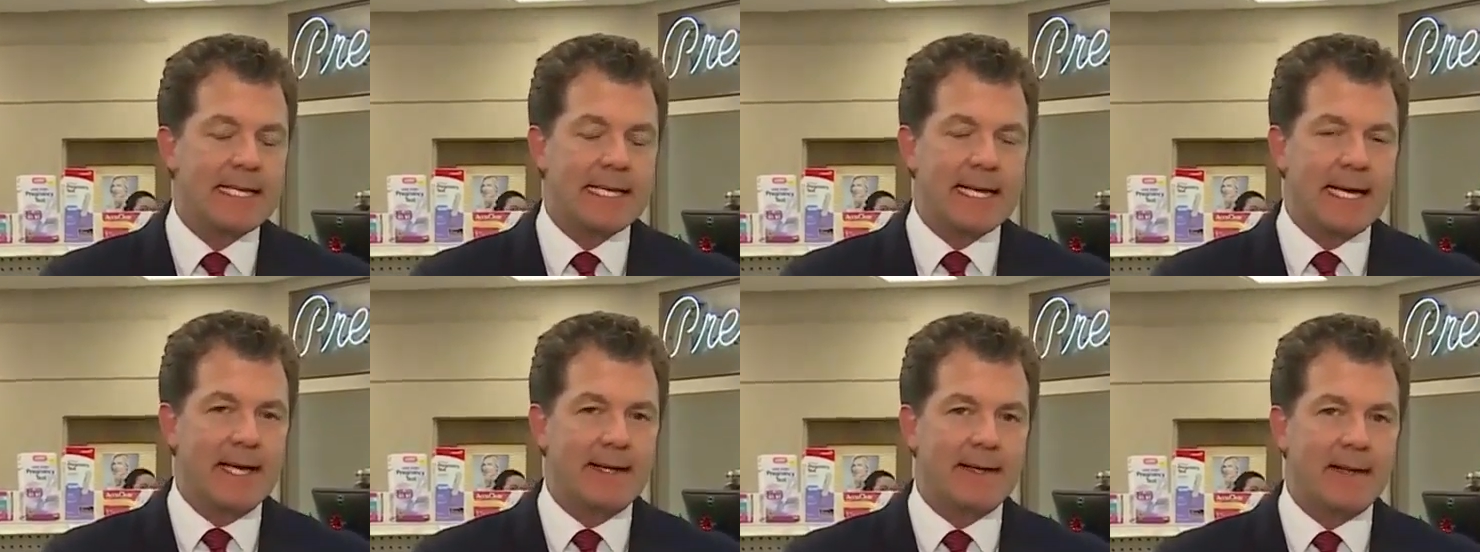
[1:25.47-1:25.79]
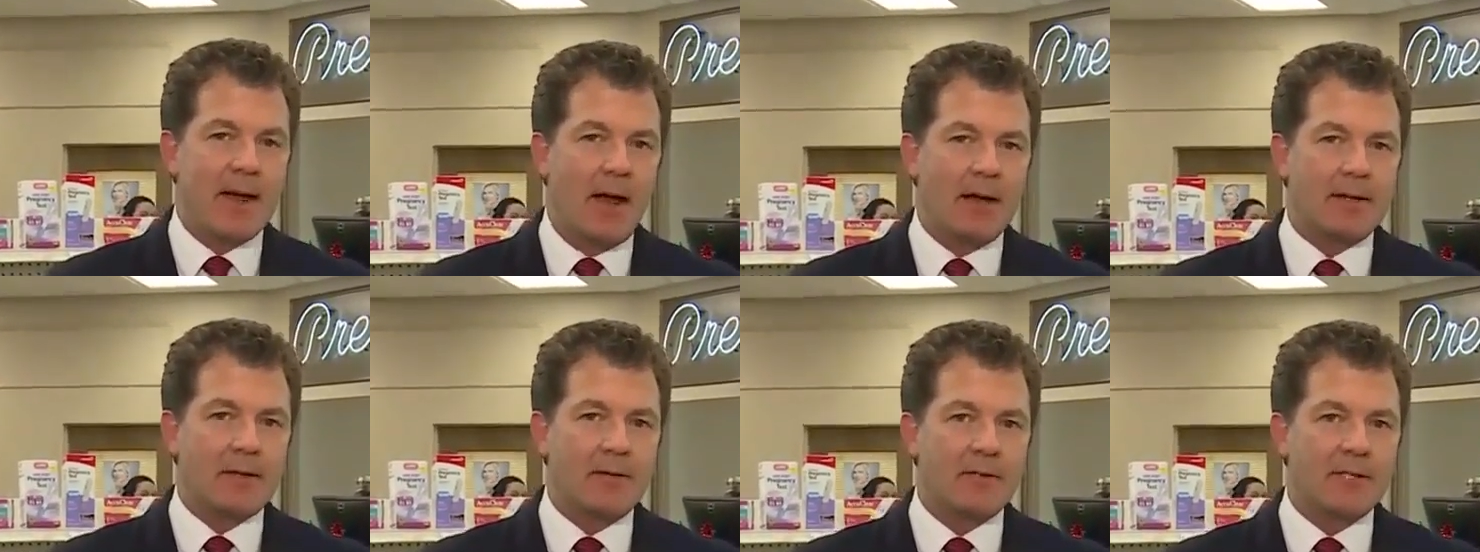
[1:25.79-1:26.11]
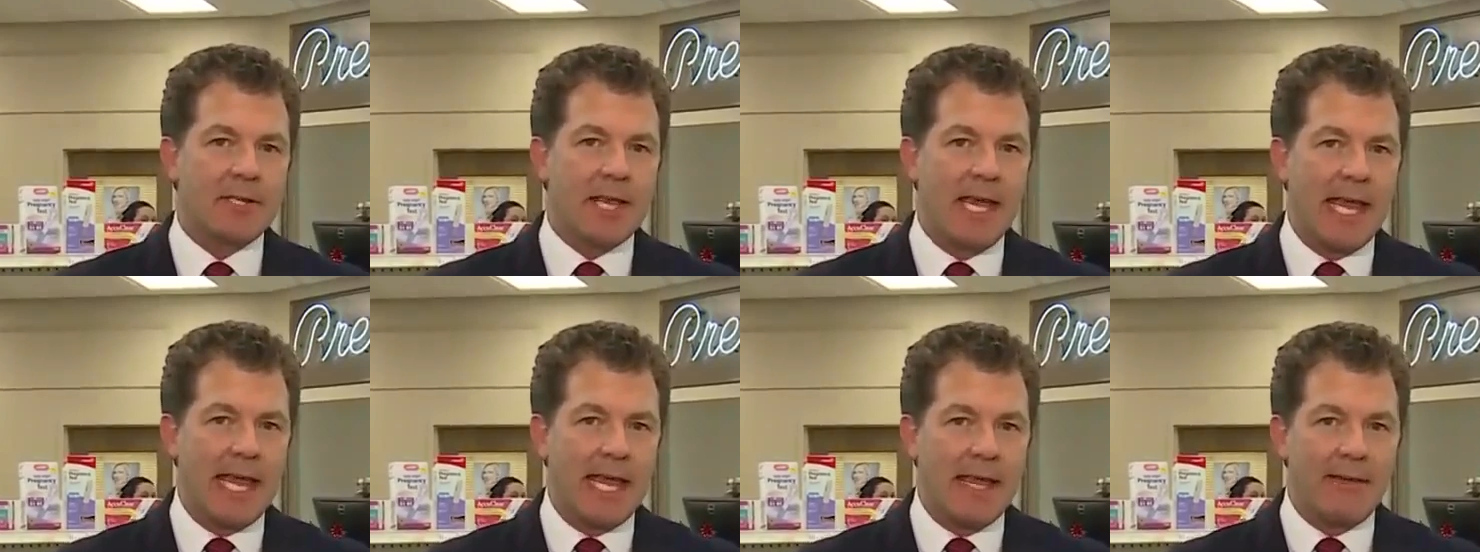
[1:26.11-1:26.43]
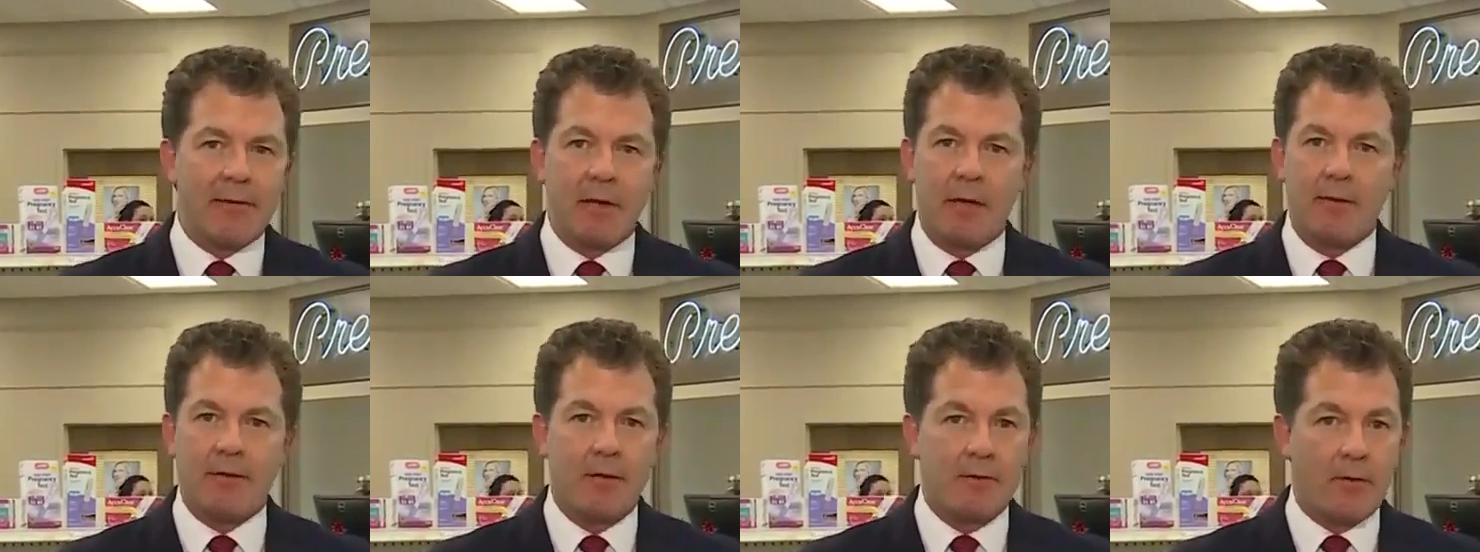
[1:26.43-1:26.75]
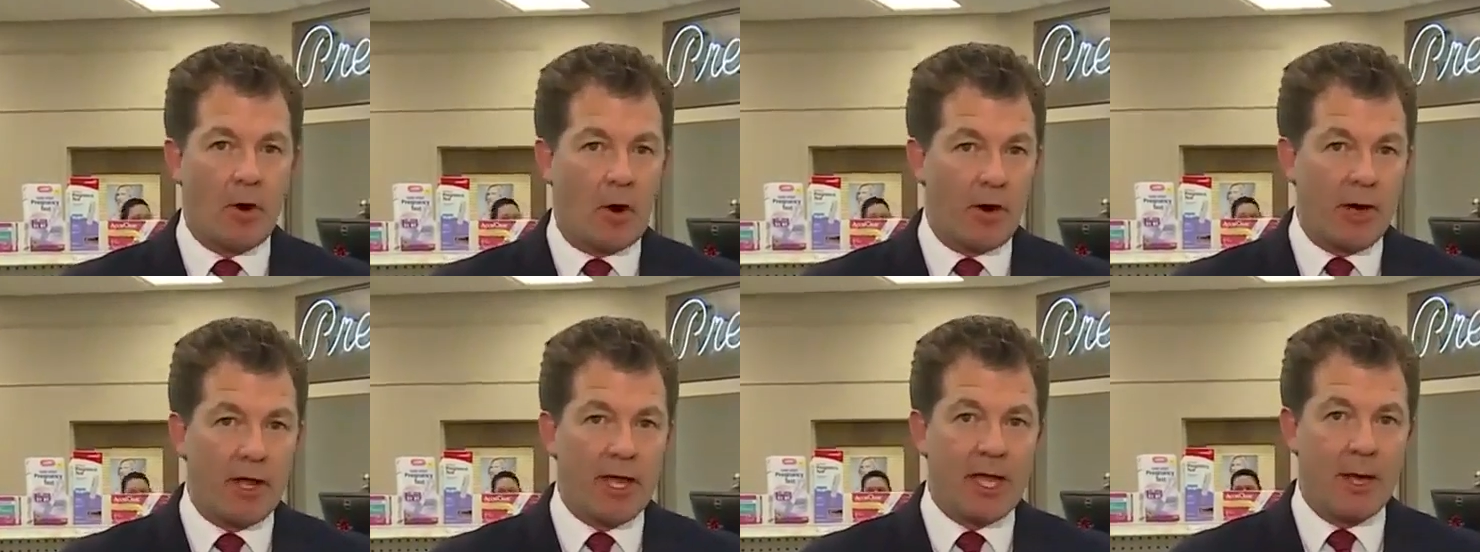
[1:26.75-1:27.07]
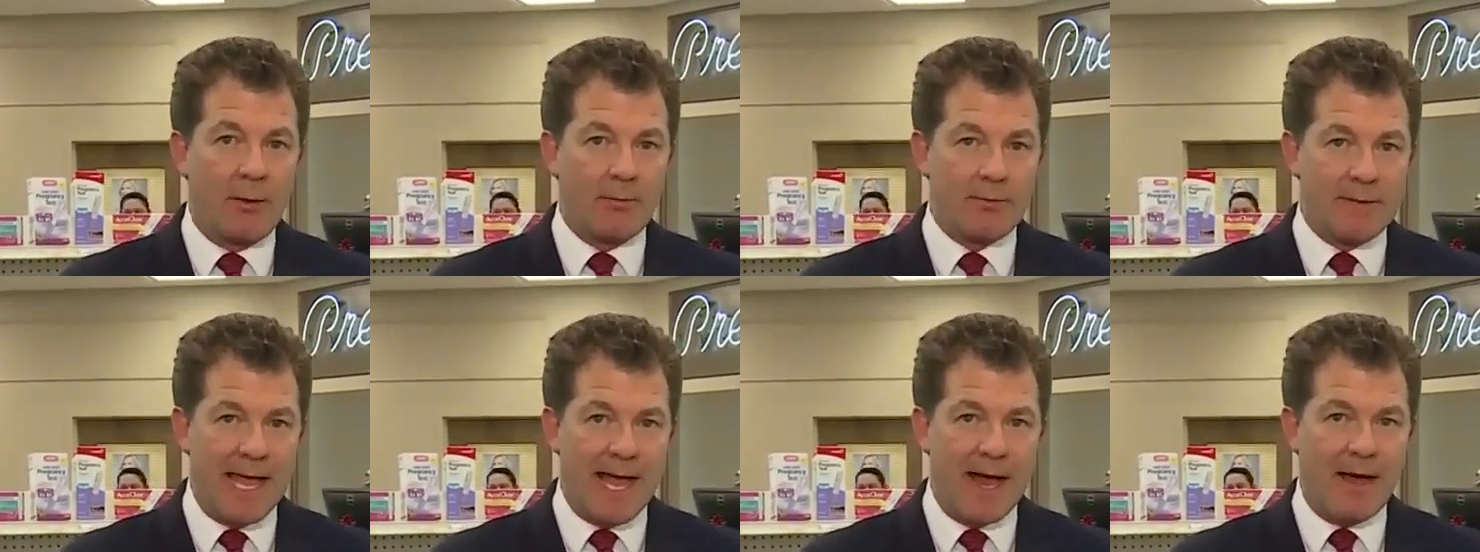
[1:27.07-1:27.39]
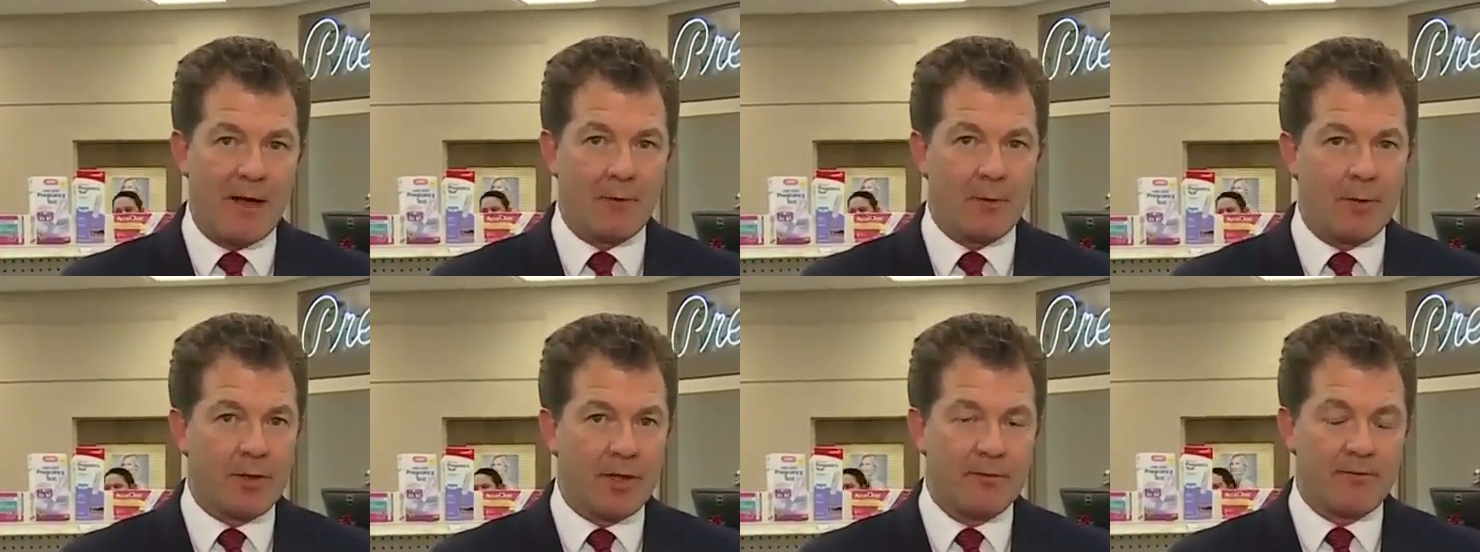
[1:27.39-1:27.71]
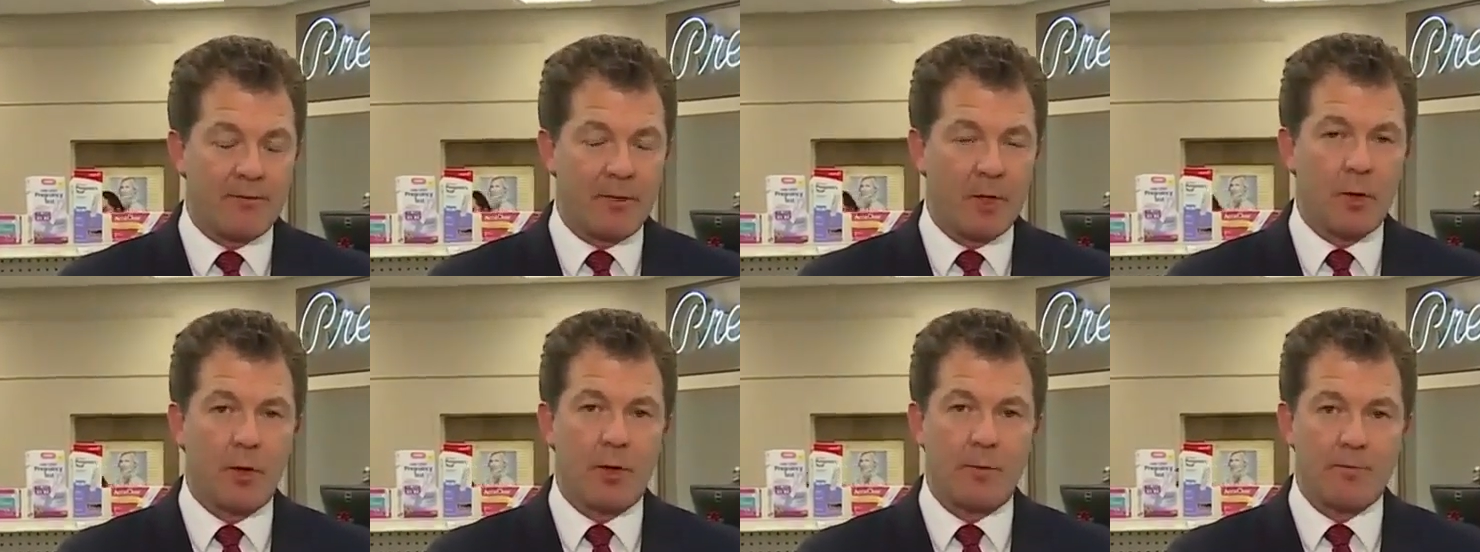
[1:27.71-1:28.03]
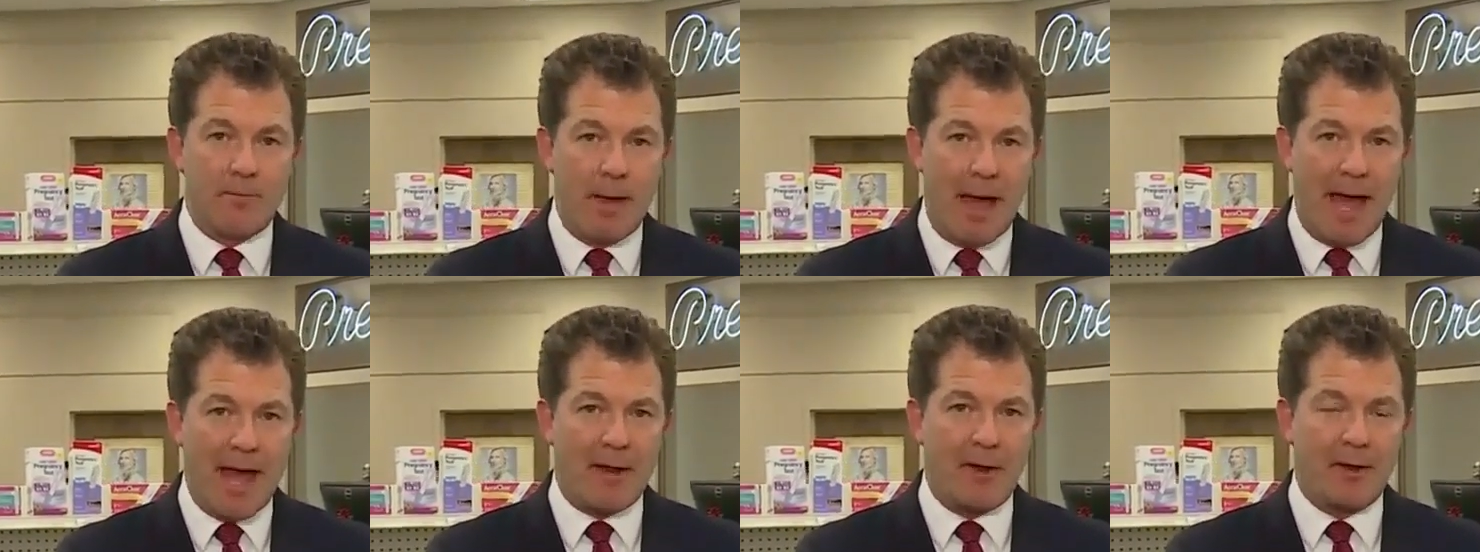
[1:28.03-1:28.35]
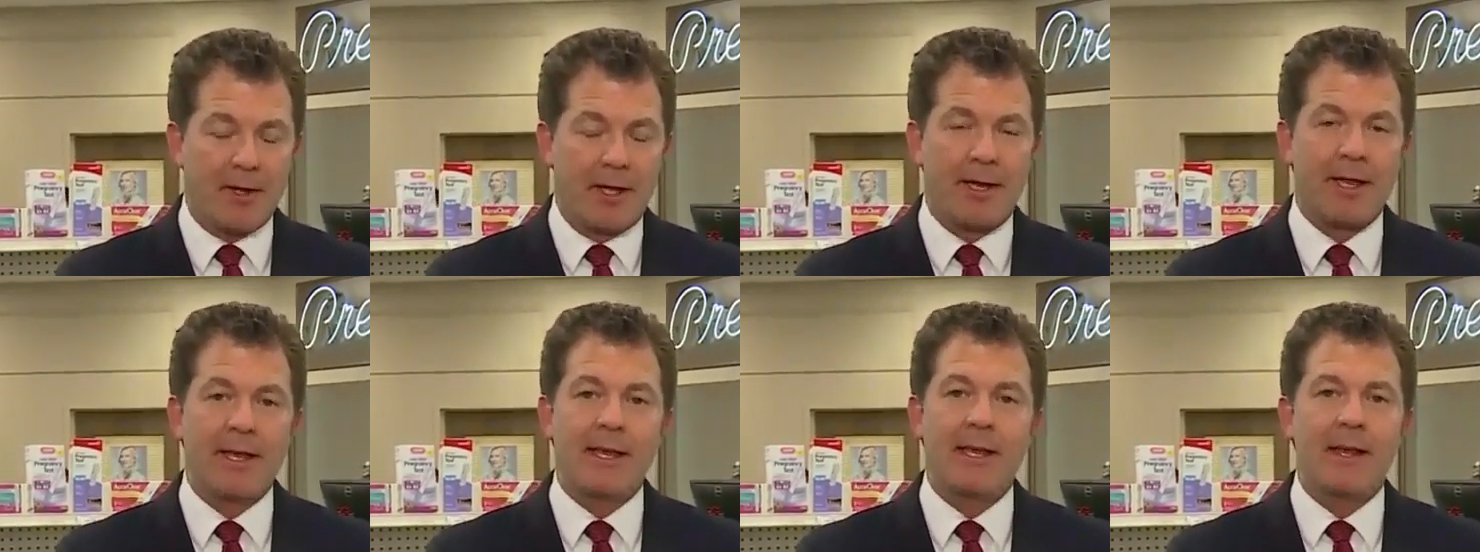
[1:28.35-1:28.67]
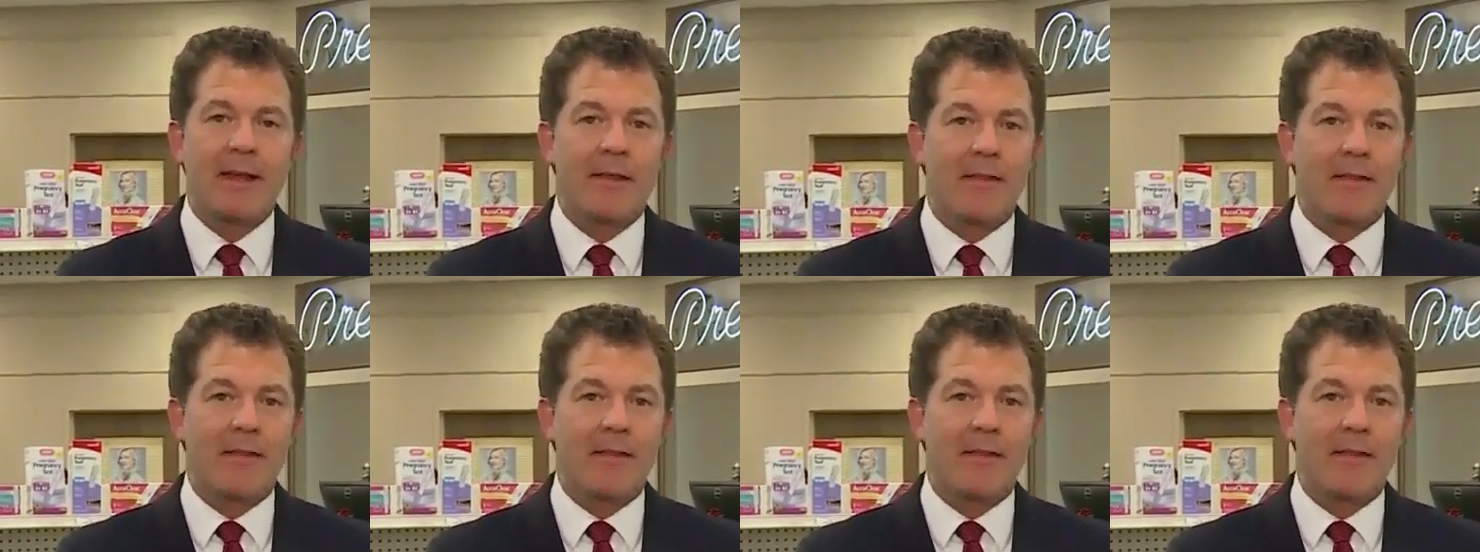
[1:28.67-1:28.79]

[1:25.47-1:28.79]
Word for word: And doctors say even if you've already come down with the flu and battled it,